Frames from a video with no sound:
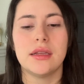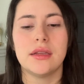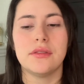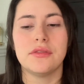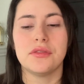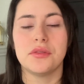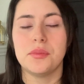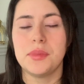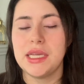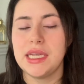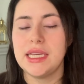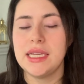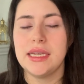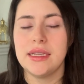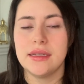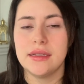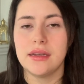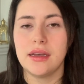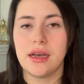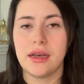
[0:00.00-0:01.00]
for
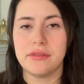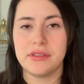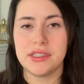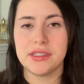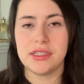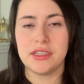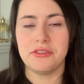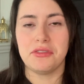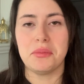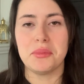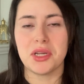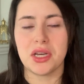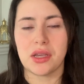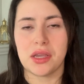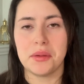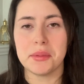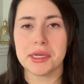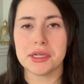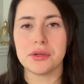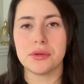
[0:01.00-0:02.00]
me, obviously, if I'm talking
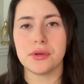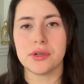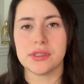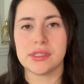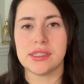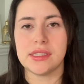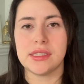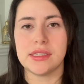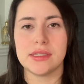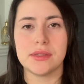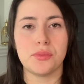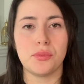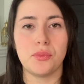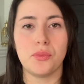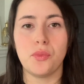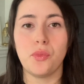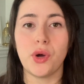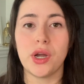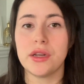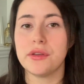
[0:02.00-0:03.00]
about horses,
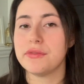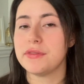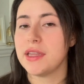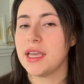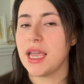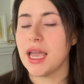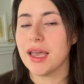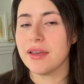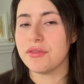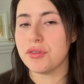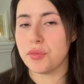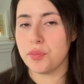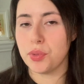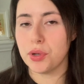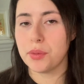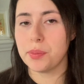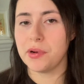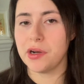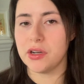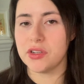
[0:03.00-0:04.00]
what if they have a
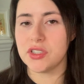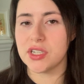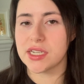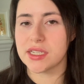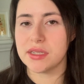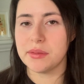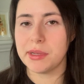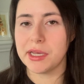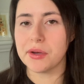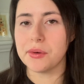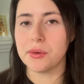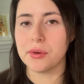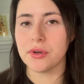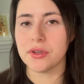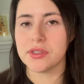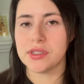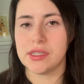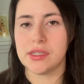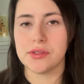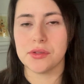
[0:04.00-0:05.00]
book project about
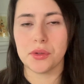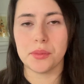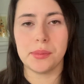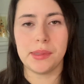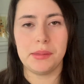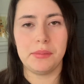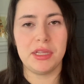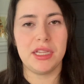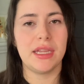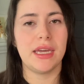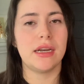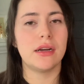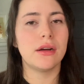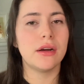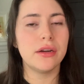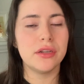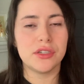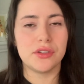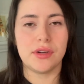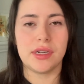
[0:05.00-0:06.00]
horses, or maybe that
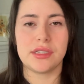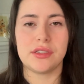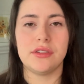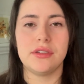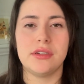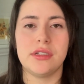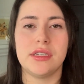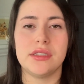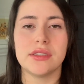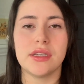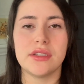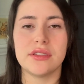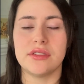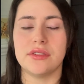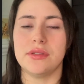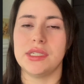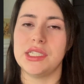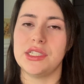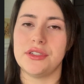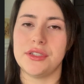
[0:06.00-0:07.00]
art director is
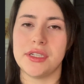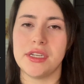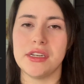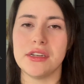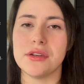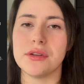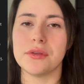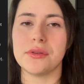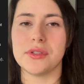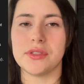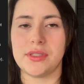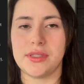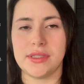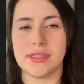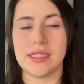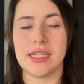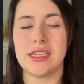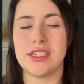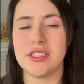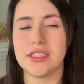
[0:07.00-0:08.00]
also interested in horses?
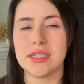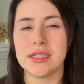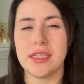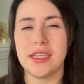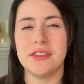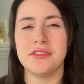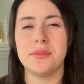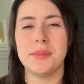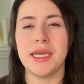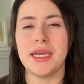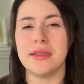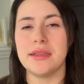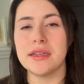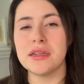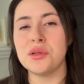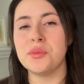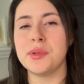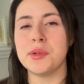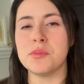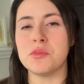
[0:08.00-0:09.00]
That just gives me a
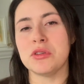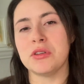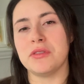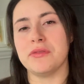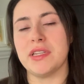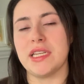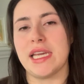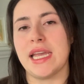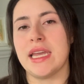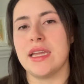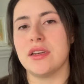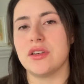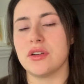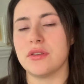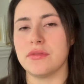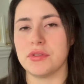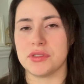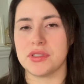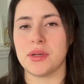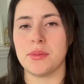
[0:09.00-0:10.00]
little bit more of an edge
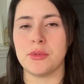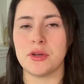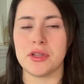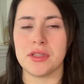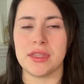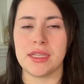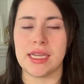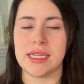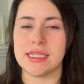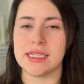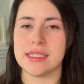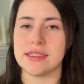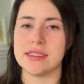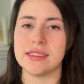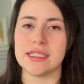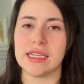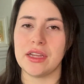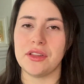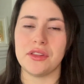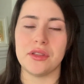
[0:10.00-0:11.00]
over someone that doesn't
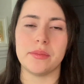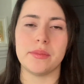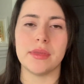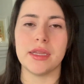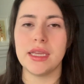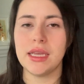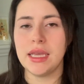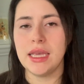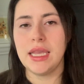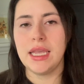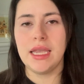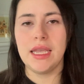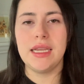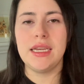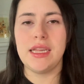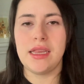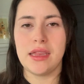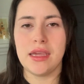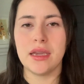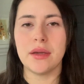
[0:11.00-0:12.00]
tell them
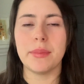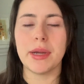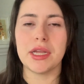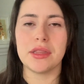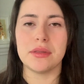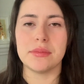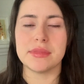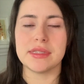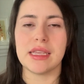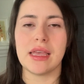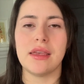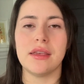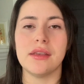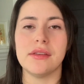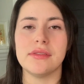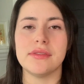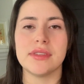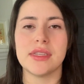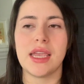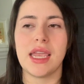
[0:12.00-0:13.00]
anything about
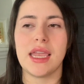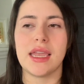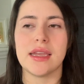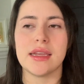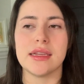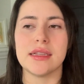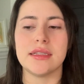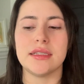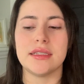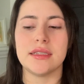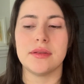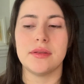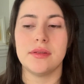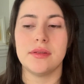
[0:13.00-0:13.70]
themselves and